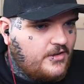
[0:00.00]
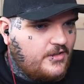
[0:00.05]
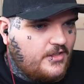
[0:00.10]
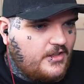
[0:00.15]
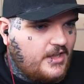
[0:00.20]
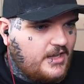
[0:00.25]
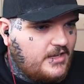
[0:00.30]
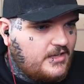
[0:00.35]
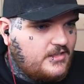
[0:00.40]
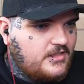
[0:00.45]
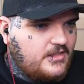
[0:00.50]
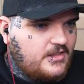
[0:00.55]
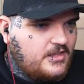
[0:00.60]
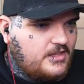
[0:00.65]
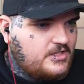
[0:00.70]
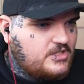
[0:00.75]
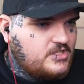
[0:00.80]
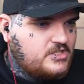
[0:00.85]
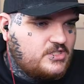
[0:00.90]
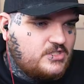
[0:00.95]
like,
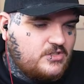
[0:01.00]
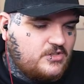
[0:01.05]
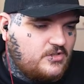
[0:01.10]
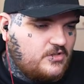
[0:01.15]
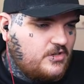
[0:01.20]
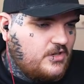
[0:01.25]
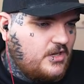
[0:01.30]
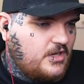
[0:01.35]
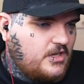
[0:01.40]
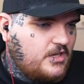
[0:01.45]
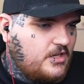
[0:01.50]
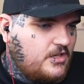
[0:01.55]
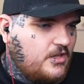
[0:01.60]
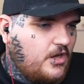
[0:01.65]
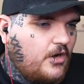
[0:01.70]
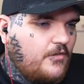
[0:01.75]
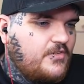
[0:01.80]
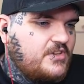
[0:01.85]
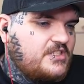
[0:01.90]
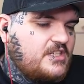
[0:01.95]
just
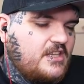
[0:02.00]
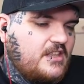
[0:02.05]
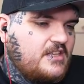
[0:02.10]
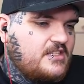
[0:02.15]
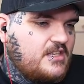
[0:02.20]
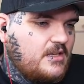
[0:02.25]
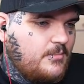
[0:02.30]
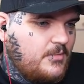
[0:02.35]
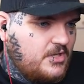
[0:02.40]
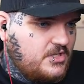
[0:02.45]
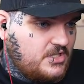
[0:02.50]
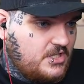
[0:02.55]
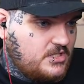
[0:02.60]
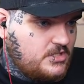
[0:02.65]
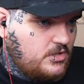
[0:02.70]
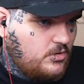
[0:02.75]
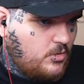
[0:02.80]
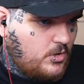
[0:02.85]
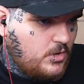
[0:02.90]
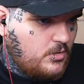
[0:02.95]
obviously this image
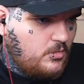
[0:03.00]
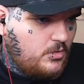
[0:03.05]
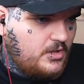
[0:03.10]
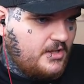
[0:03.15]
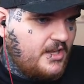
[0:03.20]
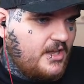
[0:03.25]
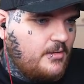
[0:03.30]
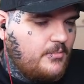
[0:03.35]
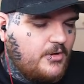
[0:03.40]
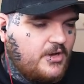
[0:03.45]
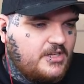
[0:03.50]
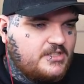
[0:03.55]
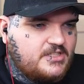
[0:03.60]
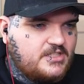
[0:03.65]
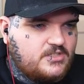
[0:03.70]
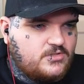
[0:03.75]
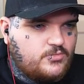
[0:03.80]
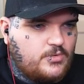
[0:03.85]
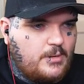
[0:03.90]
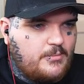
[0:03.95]
is lower quality because
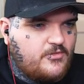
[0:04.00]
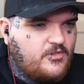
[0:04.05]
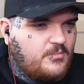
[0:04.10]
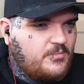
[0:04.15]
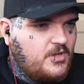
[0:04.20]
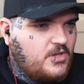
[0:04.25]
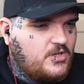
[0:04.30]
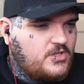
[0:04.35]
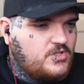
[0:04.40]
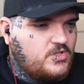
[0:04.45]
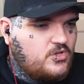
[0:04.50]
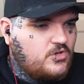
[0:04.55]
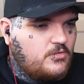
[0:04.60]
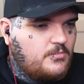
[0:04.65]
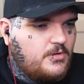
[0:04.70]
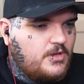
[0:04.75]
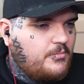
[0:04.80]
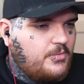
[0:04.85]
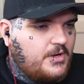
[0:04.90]
it's ripped from YouTube,